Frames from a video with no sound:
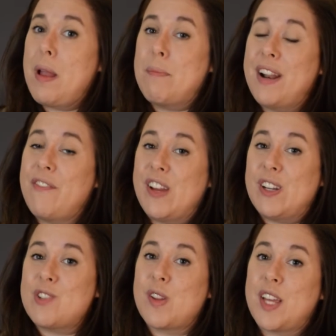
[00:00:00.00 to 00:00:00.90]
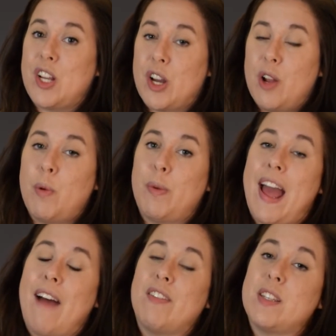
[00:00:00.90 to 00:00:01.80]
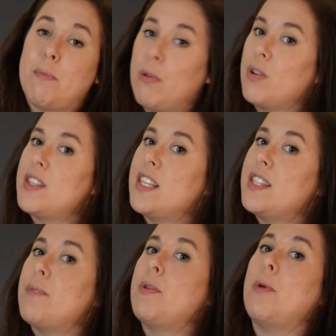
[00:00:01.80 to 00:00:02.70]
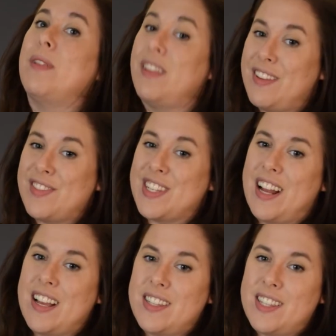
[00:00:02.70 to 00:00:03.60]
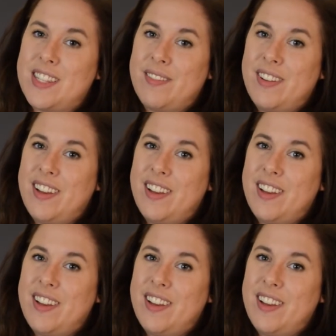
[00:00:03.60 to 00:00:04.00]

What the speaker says: But it feels really good when we have a support system who believes in us.